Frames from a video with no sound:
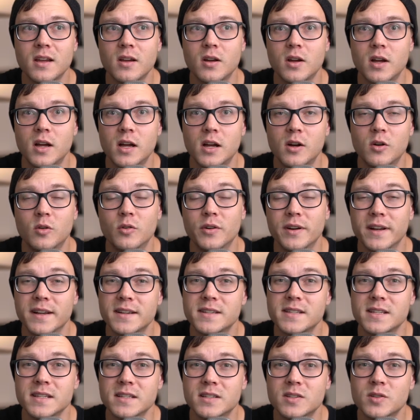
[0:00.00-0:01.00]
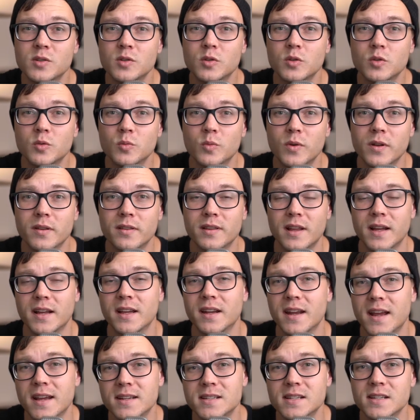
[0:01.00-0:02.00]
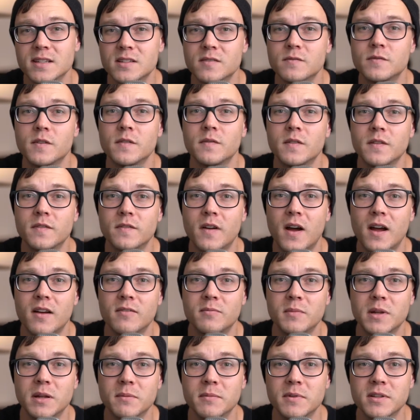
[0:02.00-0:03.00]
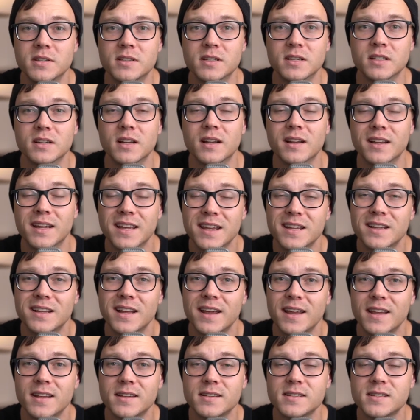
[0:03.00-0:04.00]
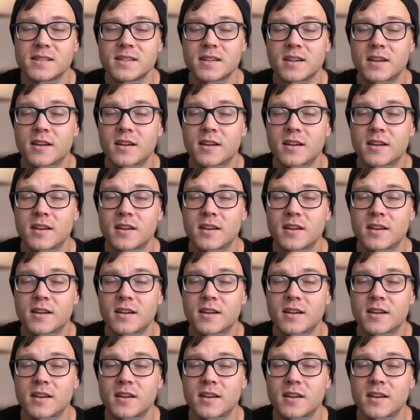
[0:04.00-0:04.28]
or an X-T2 with like an 18 to 55mm kit lens.